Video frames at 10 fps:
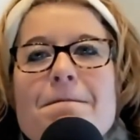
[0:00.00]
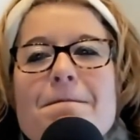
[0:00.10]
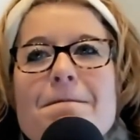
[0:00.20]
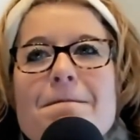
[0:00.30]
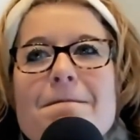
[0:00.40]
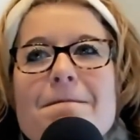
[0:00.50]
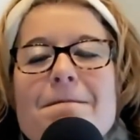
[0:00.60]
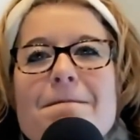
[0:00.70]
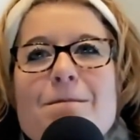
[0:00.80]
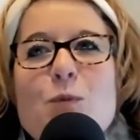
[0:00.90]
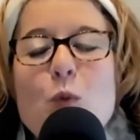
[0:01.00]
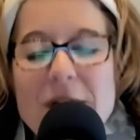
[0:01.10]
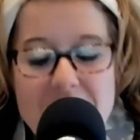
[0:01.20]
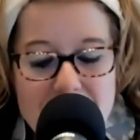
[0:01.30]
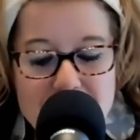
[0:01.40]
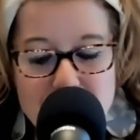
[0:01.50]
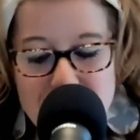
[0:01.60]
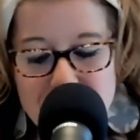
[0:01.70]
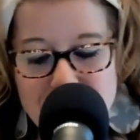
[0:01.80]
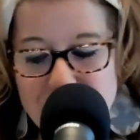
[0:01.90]
time somebody said to me,
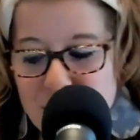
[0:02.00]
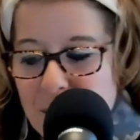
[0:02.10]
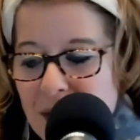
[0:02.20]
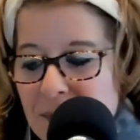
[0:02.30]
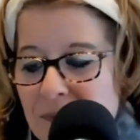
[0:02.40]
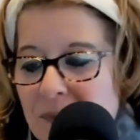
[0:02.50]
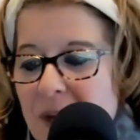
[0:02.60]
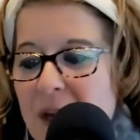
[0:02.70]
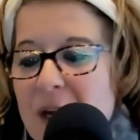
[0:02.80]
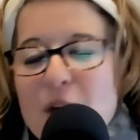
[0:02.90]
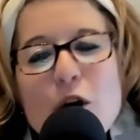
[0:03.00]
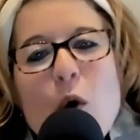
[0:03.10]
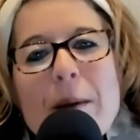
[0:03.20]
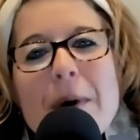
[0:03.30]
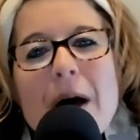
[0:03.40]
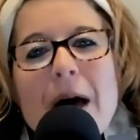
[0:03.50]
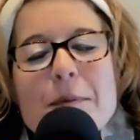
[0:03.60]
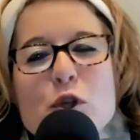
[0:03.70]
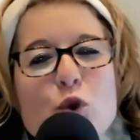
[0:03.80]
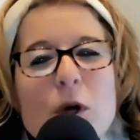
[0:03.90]
I'm sort of, you
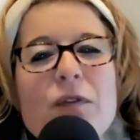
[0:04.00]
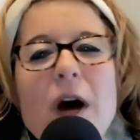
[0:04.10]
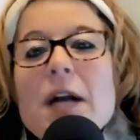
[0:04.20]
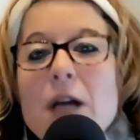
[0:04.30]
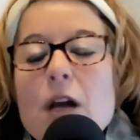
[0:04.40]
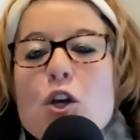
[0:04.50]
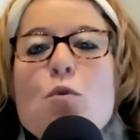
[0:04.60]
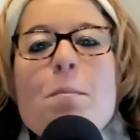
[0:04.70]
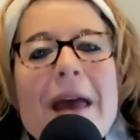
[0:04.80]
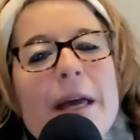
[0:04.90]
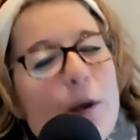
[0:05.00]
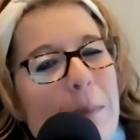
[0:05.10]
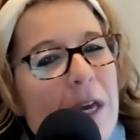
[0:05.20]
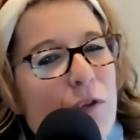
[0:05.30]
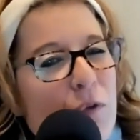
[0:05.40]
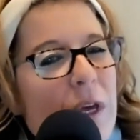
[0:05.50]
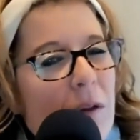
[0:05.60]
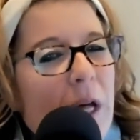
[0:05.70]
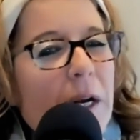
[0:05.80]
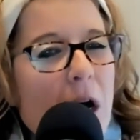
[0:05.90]
make me feel uncomfortable when
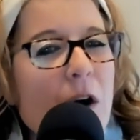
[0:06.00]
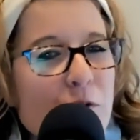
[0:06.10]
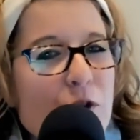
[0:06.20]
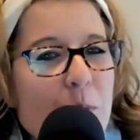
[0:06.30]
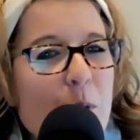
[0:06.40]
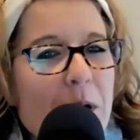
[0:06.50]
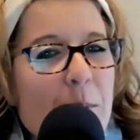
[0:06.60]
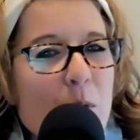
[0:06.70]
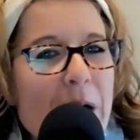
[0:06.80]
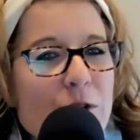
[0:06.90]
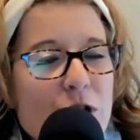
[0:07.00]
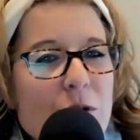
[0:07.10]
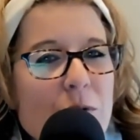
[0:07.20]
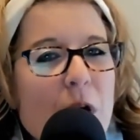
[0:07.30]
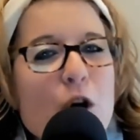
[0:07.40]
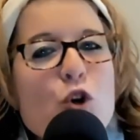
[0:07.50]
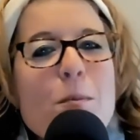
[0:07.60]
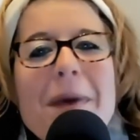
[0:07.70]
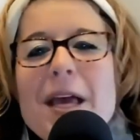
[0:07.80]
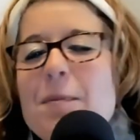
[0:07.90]
I'm around you. You make me feel
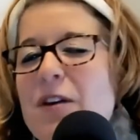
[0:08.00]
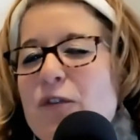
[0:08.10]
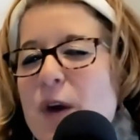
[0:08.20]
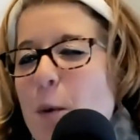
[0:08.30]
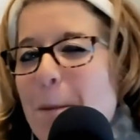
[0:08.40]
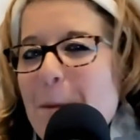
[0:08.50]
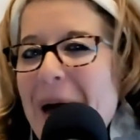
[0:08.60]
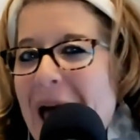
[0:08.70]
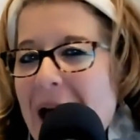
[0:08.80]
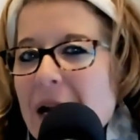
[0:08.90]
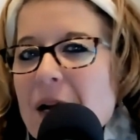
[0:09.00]
bad for who I am.